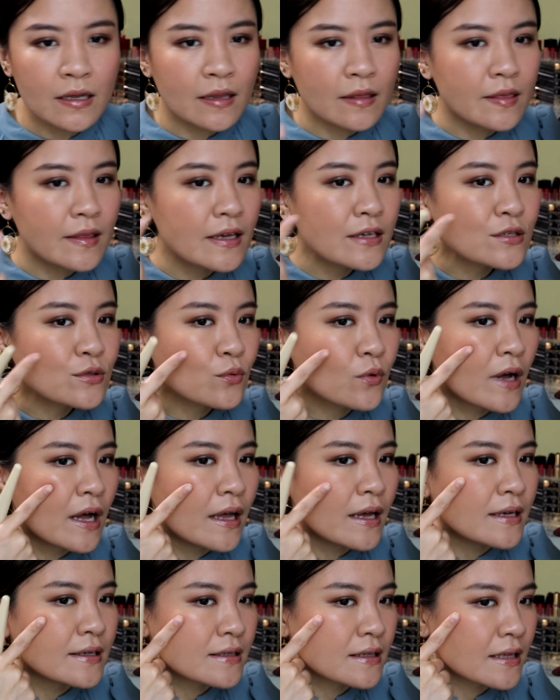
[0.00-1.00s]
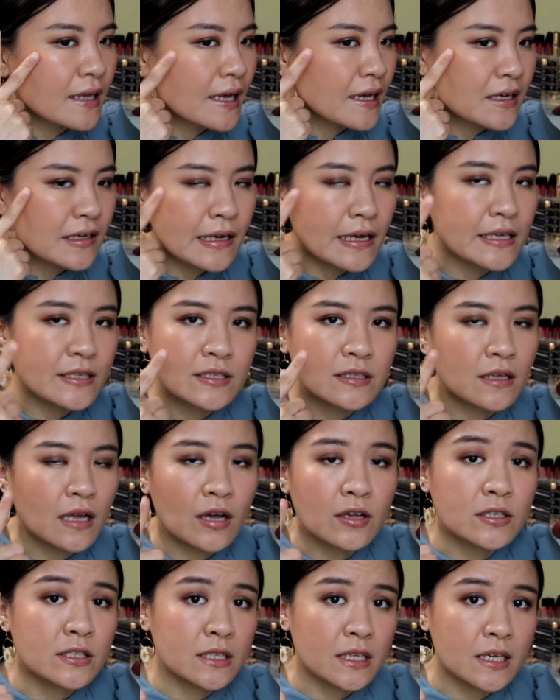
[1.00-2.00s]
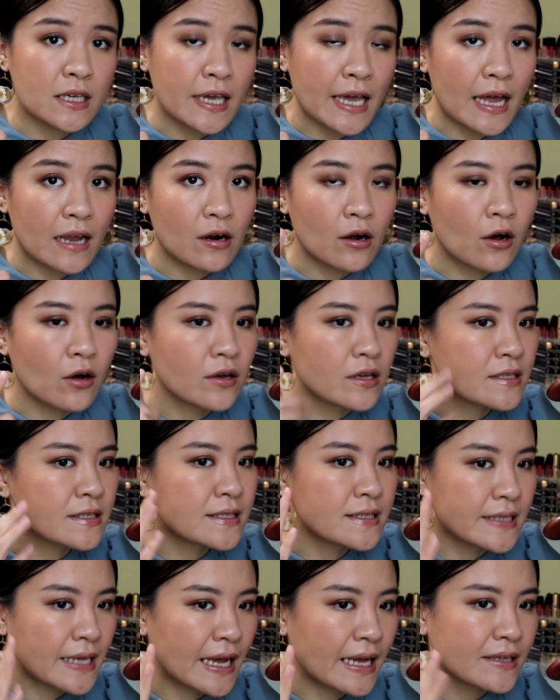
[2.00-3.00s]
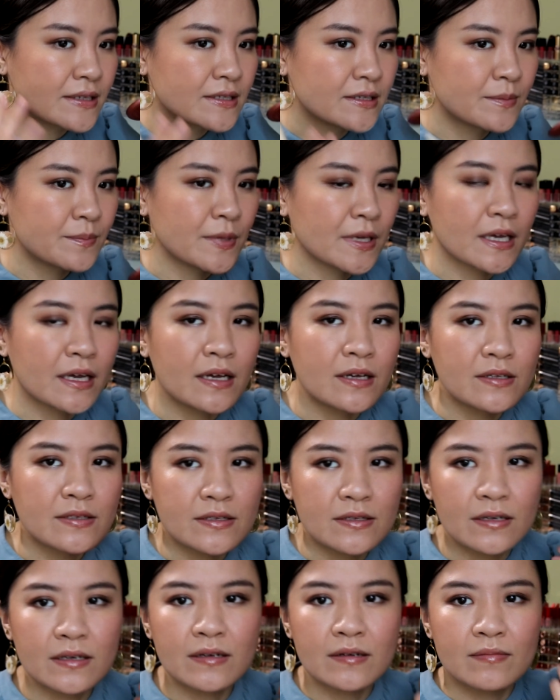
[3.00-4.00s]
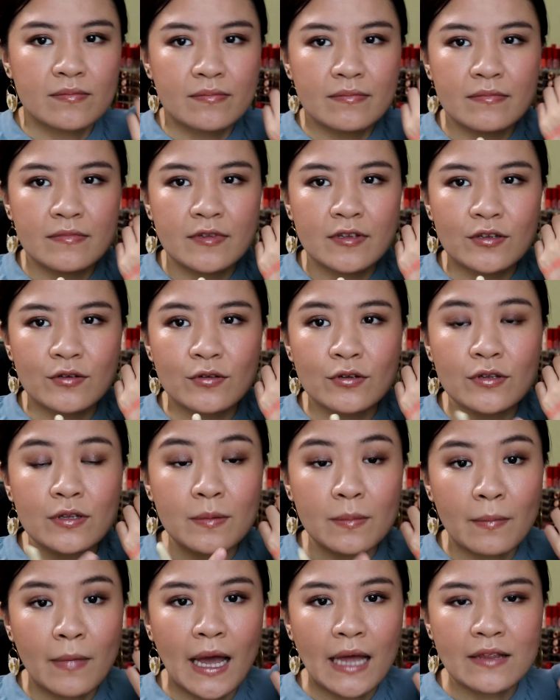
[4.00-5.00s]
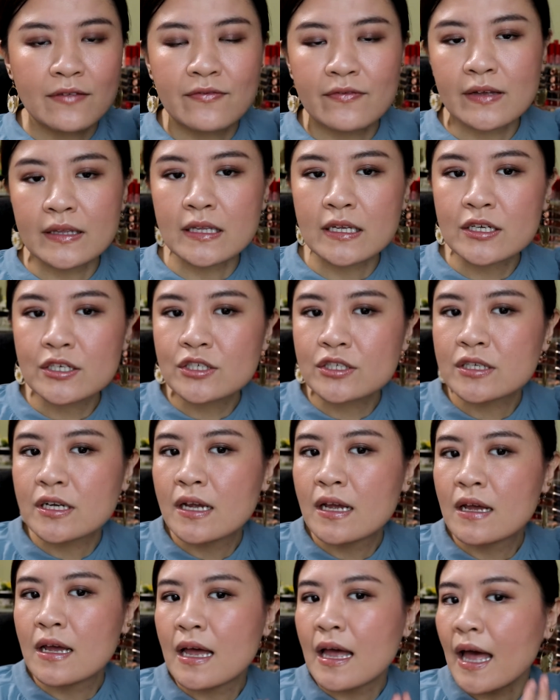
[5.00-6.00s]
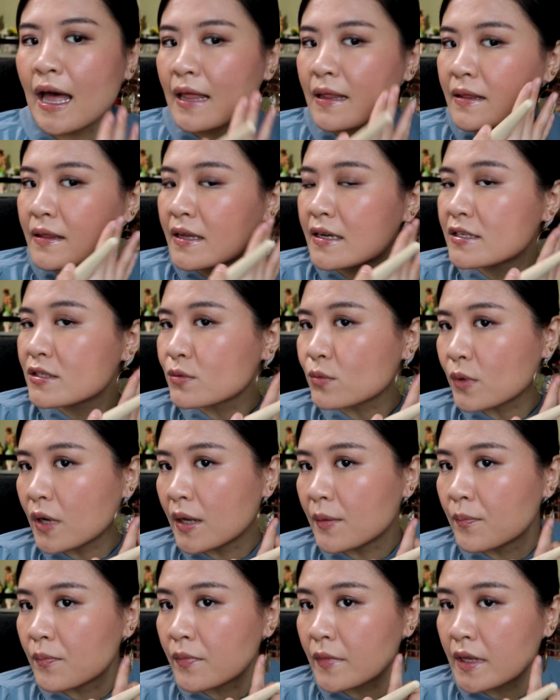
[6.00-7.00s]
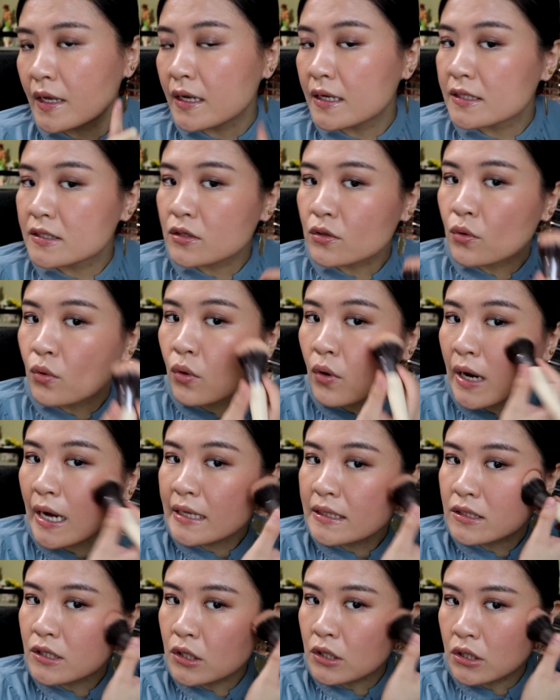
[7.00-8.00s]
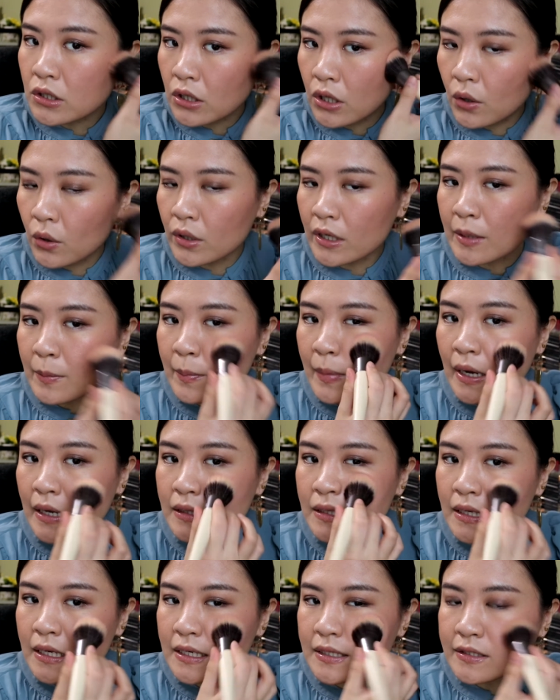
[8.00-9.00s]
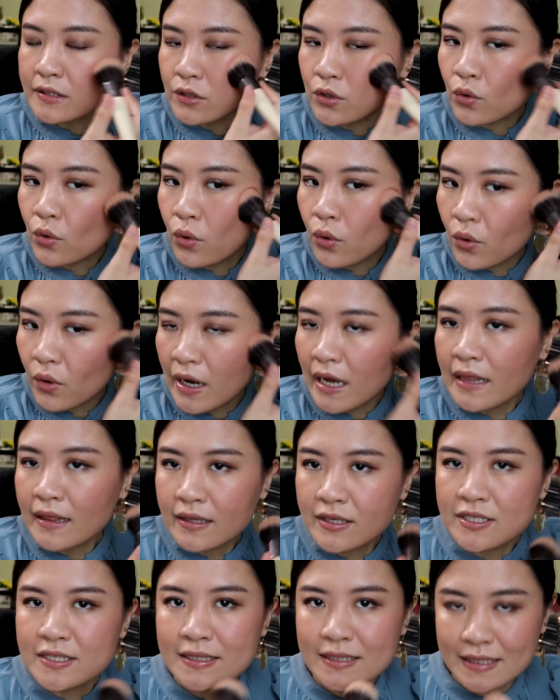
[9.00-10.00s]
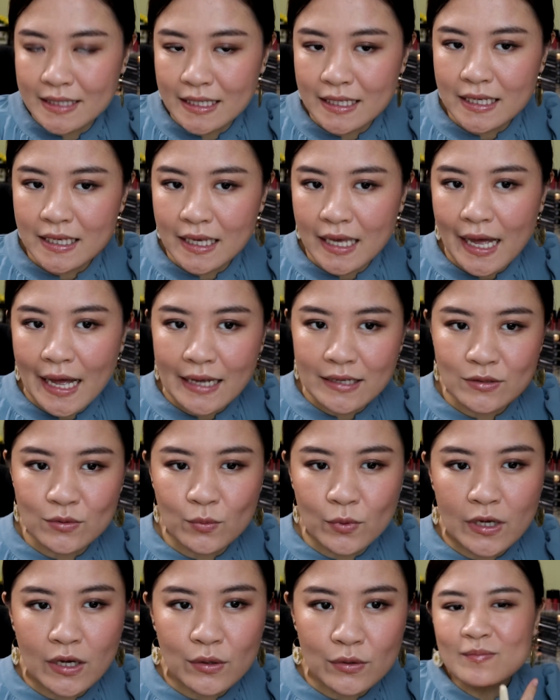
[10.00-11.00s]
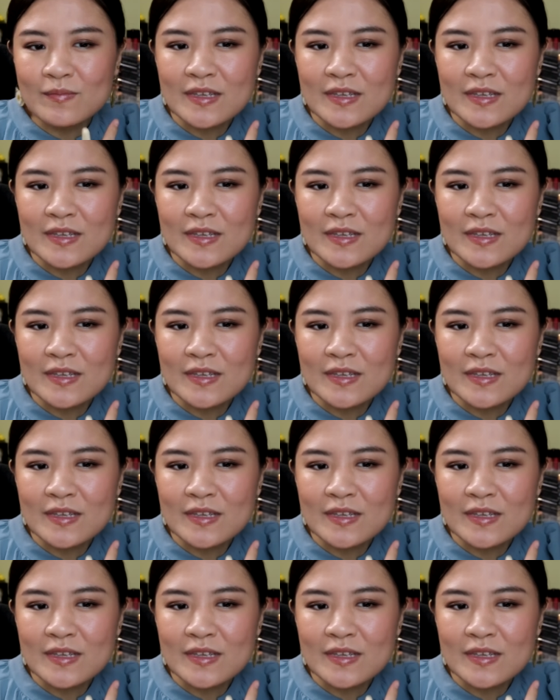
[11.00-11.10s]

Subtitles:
This one is like, it's not sticky at all, it's set because the matte finish. And this one is quite glowy, but it's quite sticky as well.